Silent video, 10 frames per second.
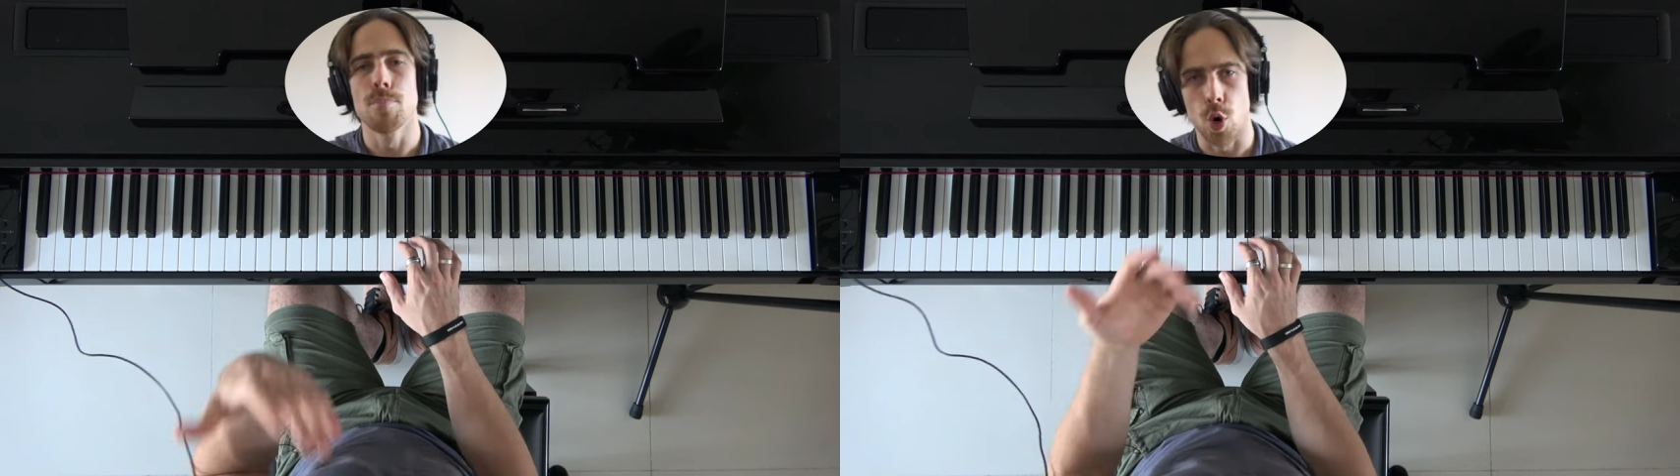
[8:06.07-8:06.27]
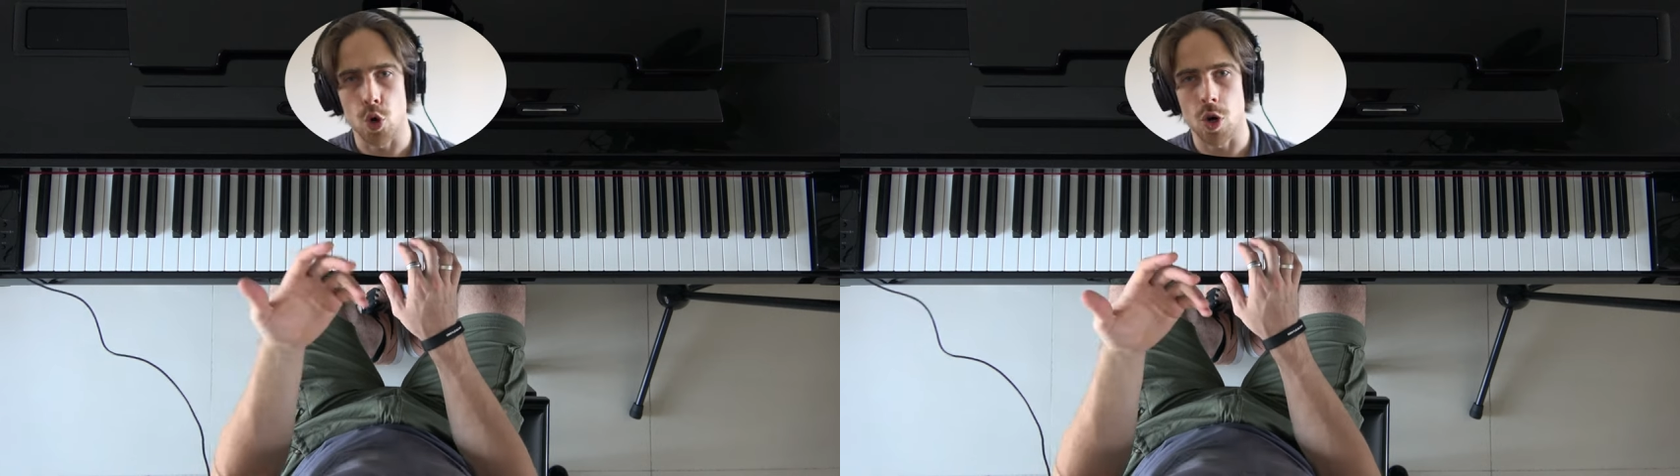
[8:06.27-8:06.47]

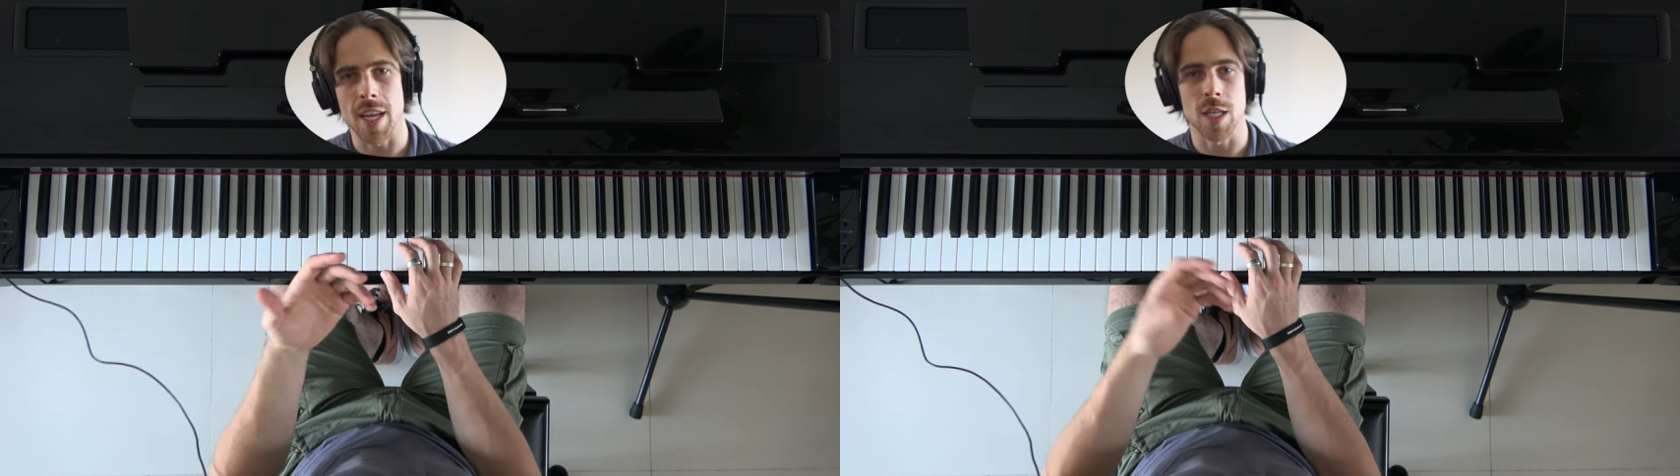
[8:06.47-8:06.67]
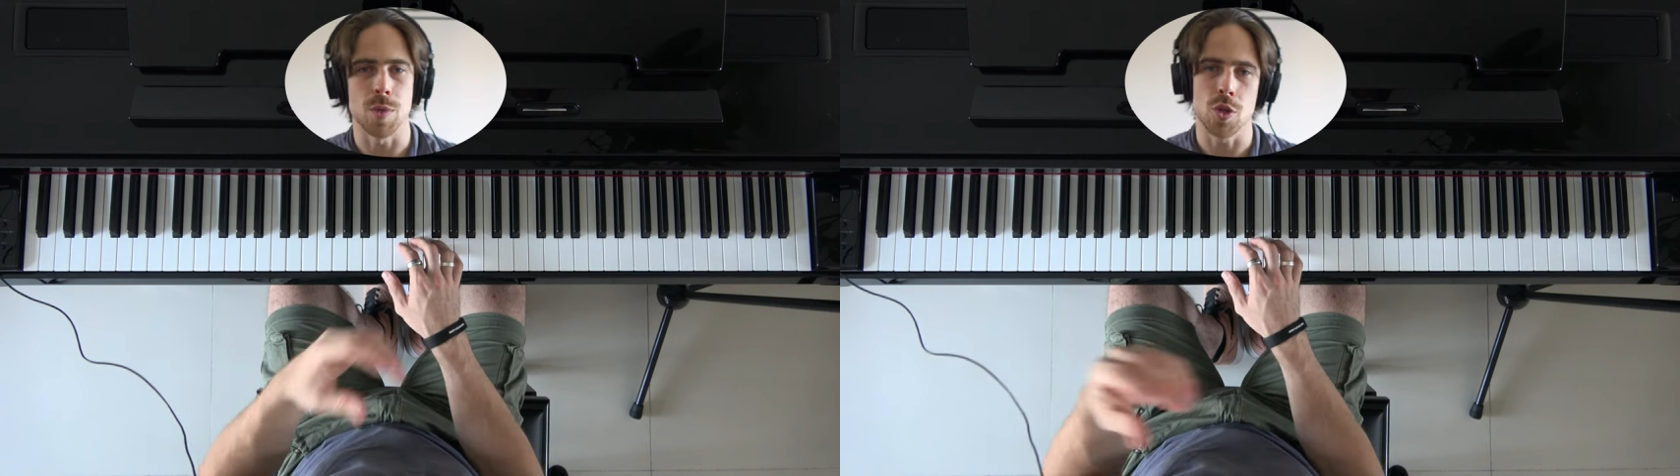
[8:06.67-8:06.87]
More or
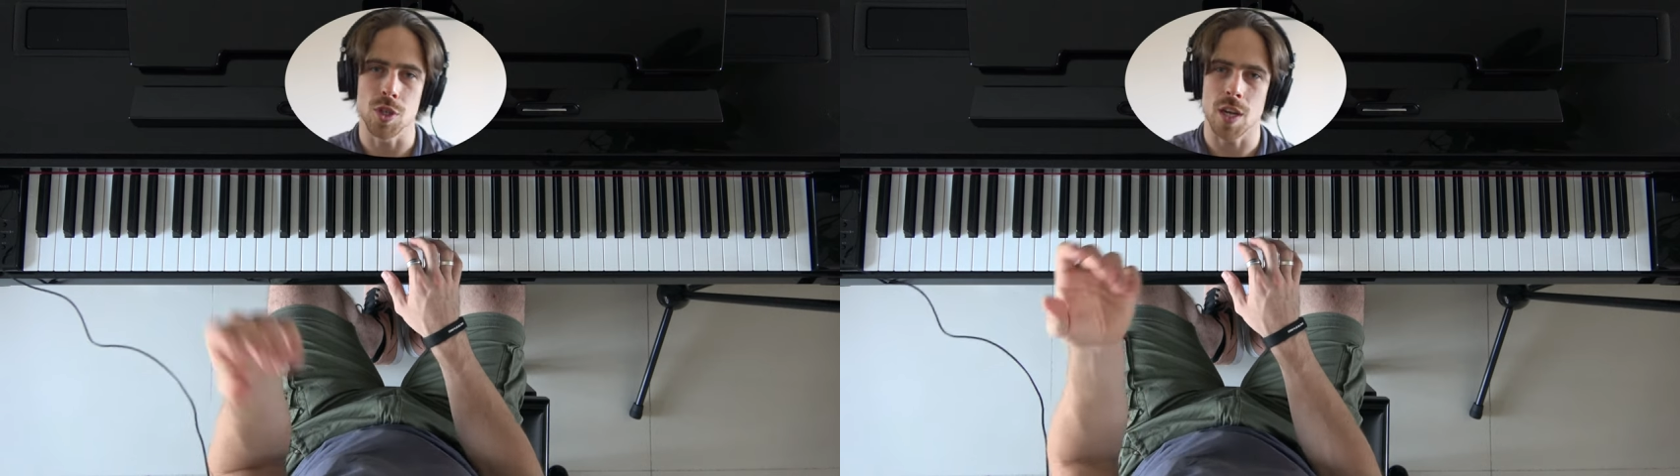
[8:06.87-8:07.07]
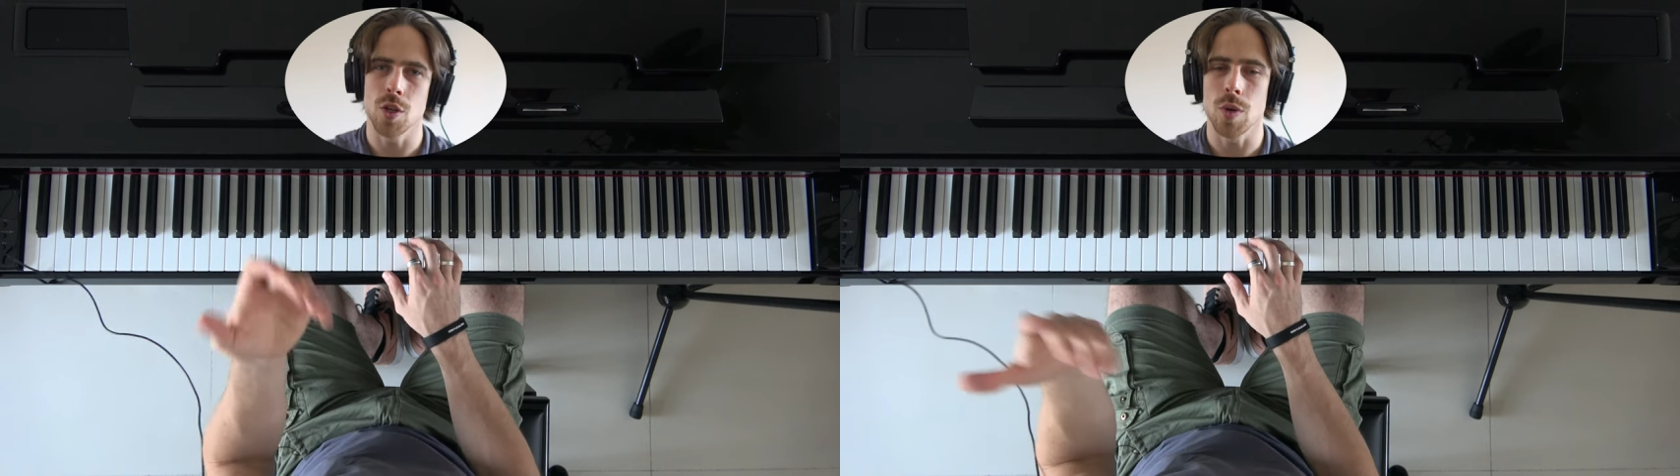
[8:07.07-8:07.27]
less,
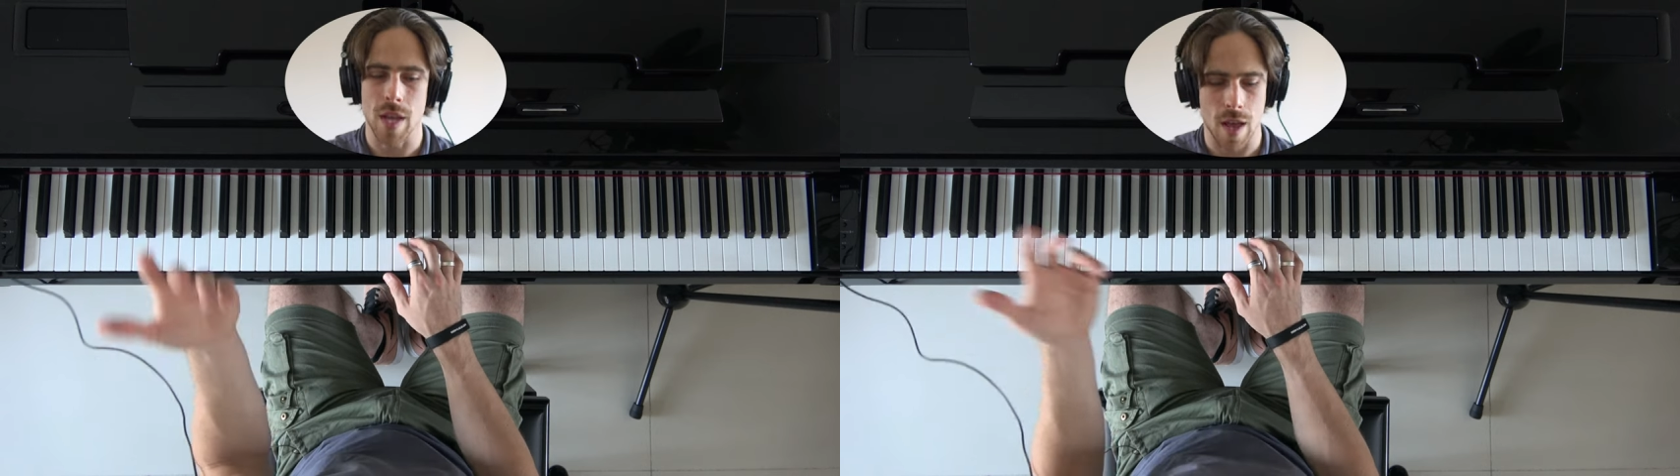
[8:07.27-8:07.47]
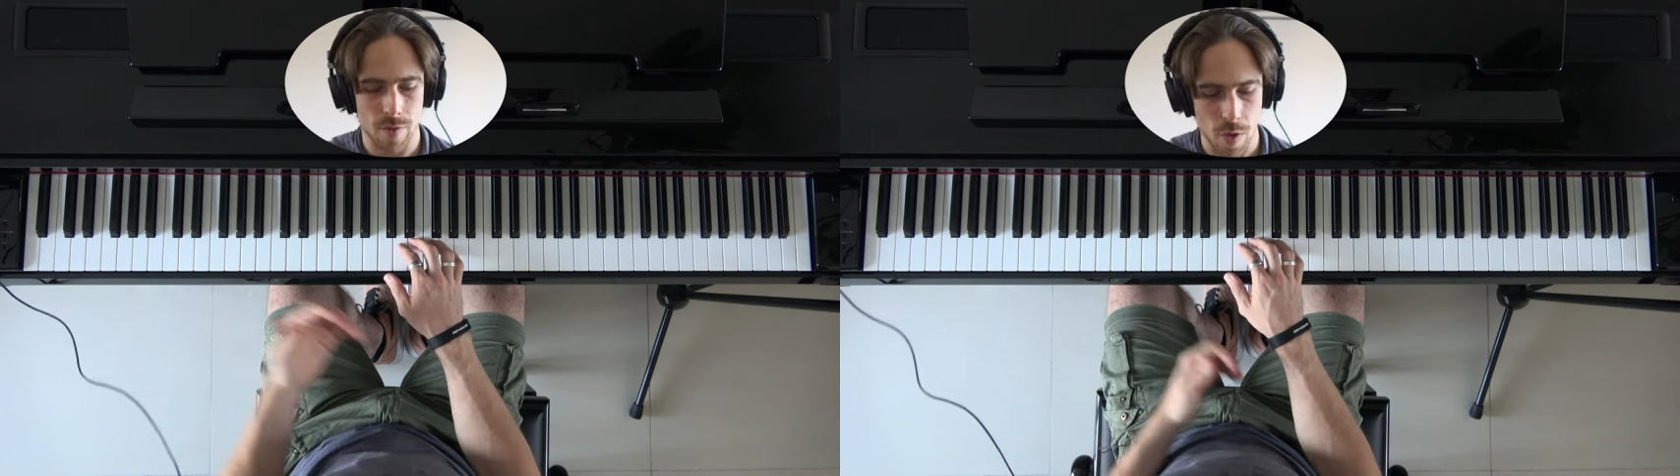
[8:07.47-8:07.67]
because I don't
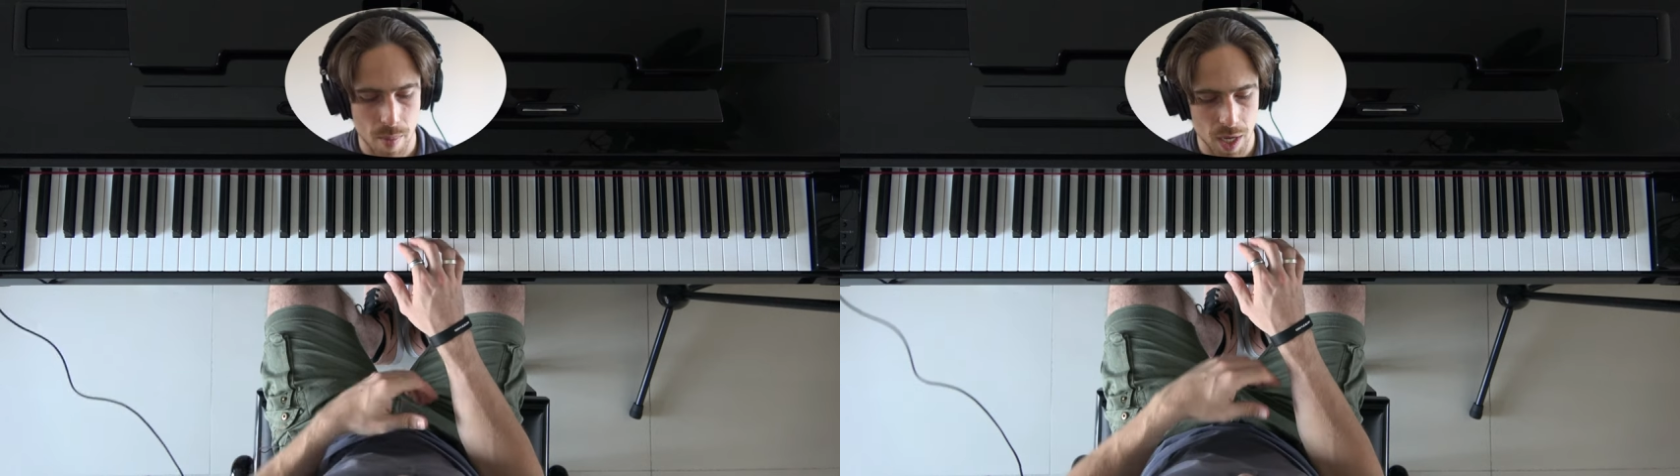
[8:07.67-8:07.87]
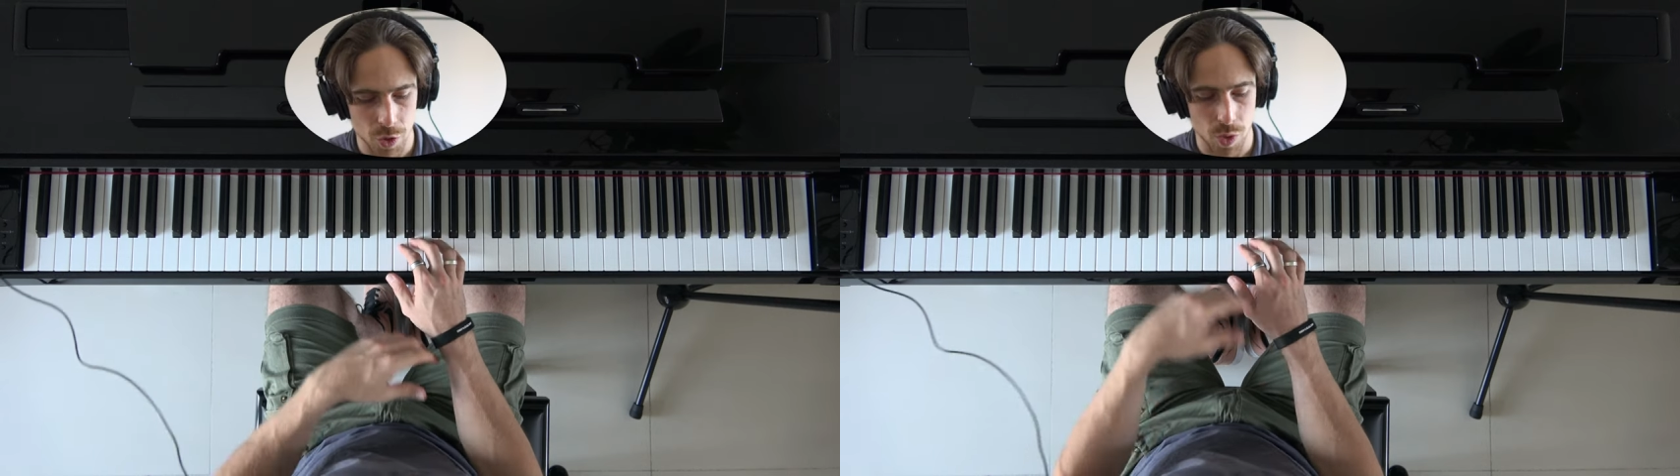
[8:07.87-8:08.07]
have a
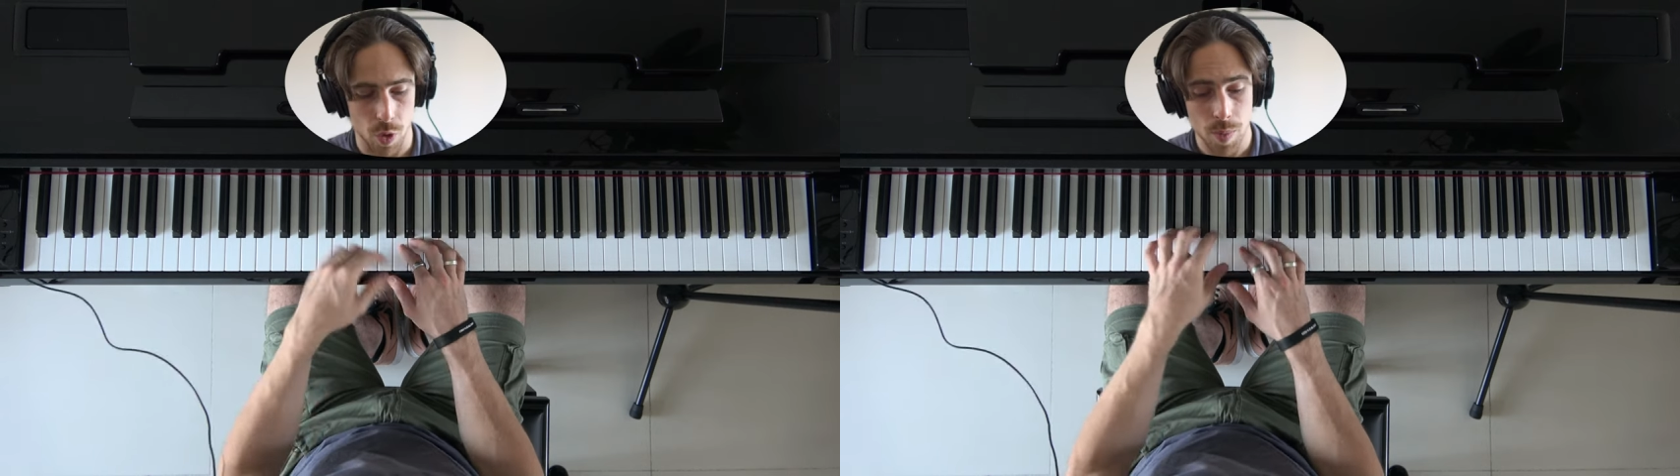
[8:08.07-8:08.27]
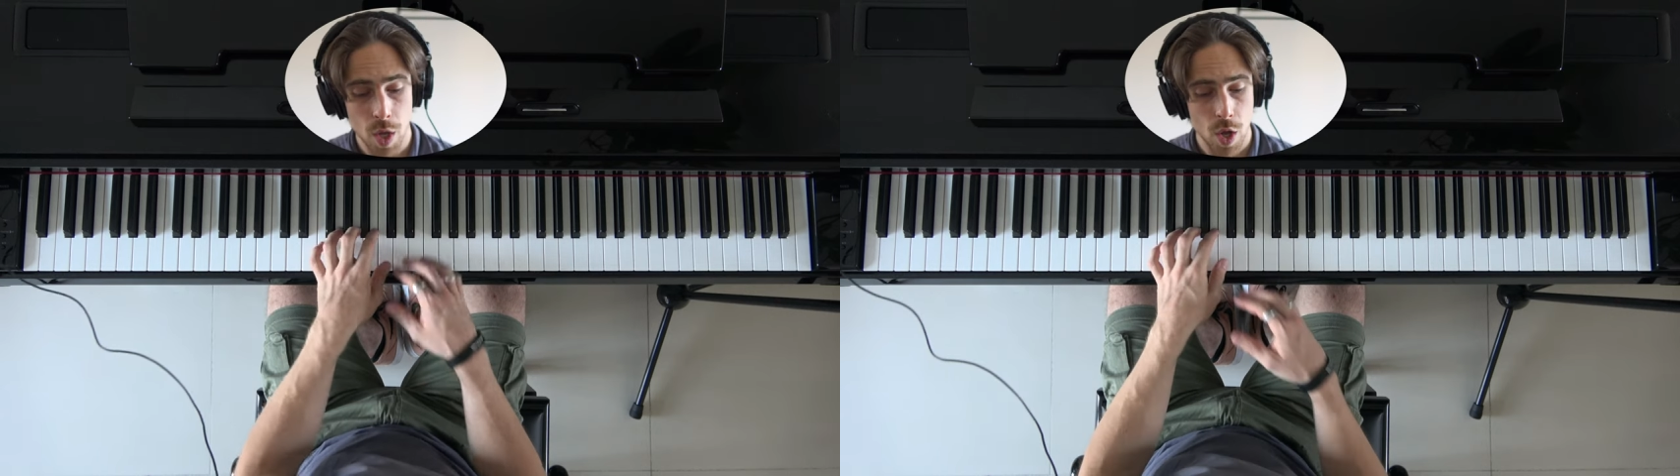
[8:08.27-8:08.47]

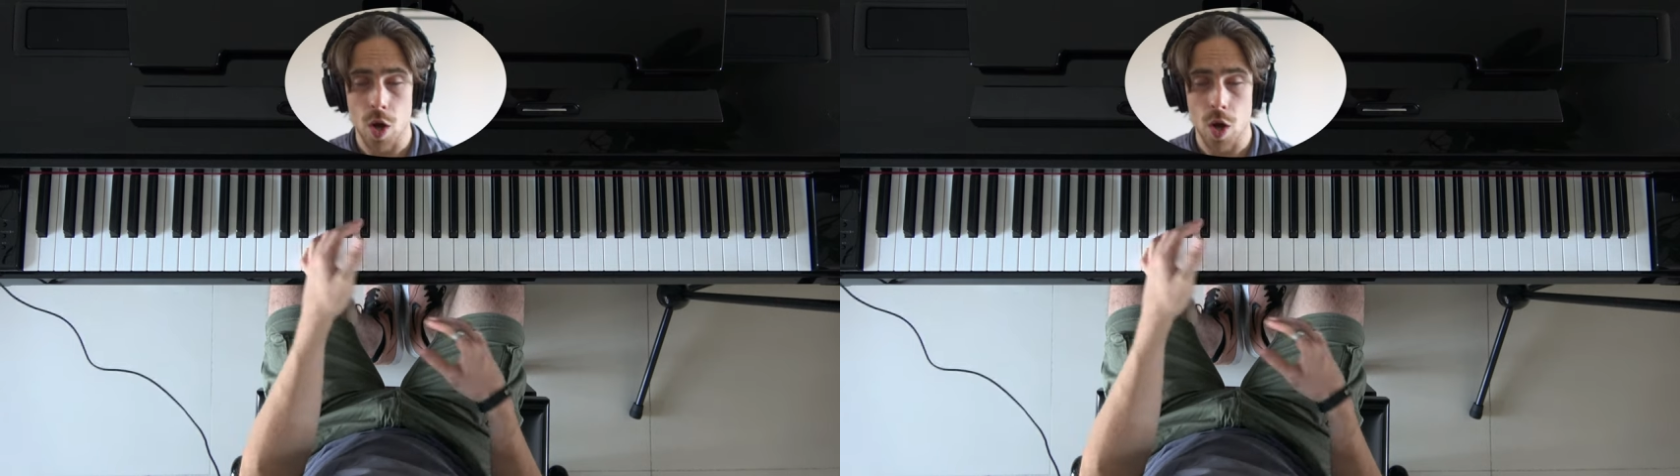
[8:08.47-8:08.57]
metronome.